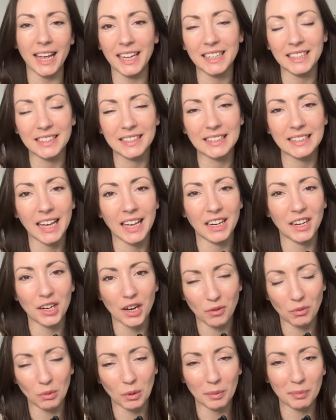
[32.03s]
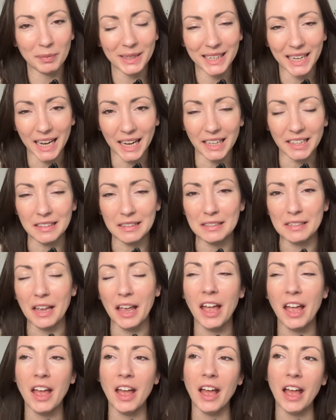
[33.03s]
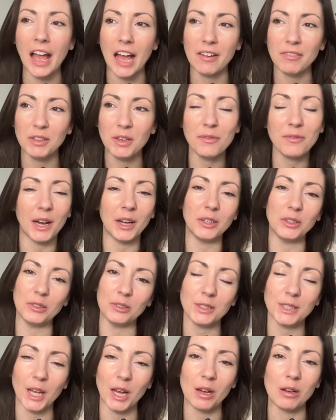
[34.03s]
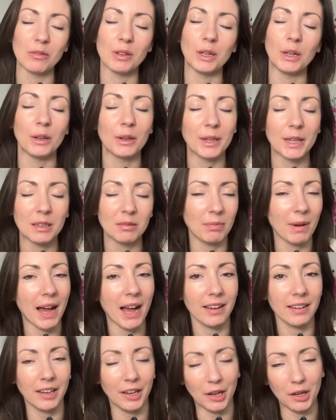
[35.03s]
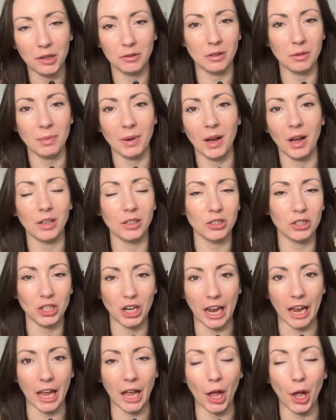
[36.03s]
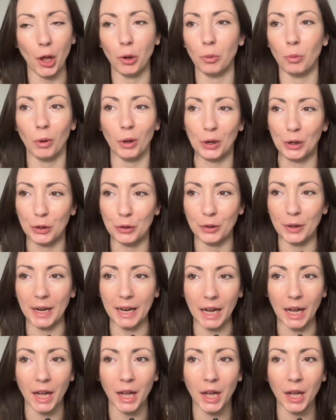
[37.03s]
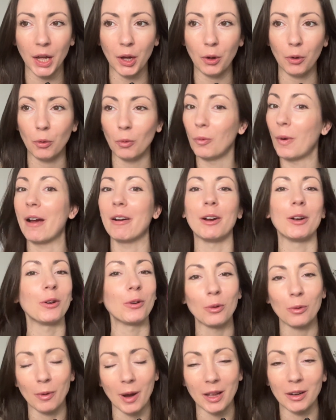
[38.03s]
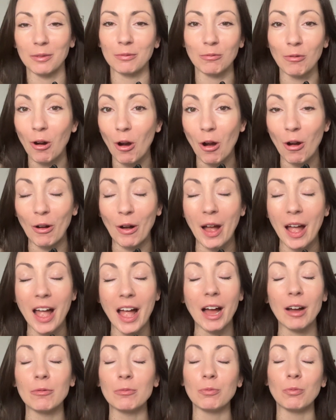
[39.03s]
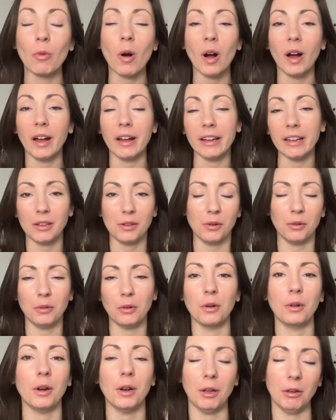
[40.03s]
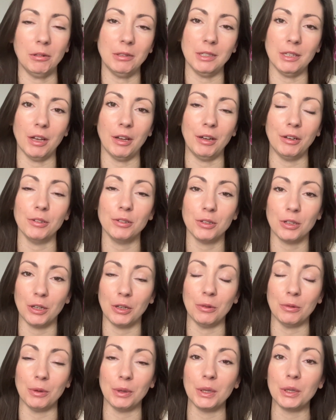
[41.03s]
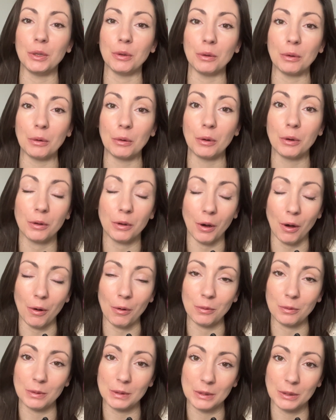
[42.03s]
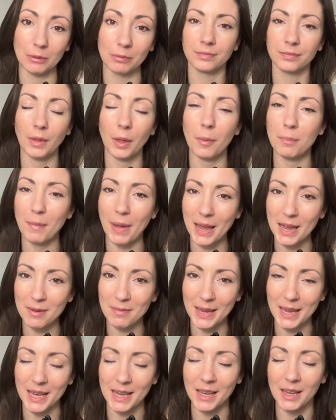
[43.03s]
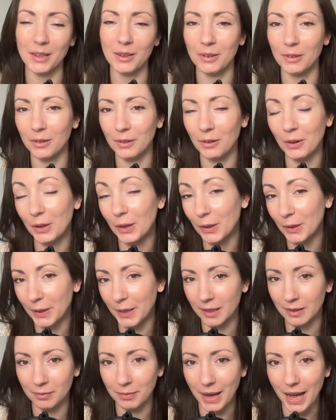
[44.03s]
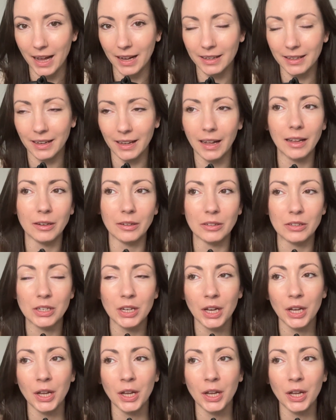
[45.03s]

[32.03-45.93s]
ends and another one begins, have you found yourself looking back over the past year and wondering where it all went wrong and why you're not closer to your goals? Maybe you're looking back and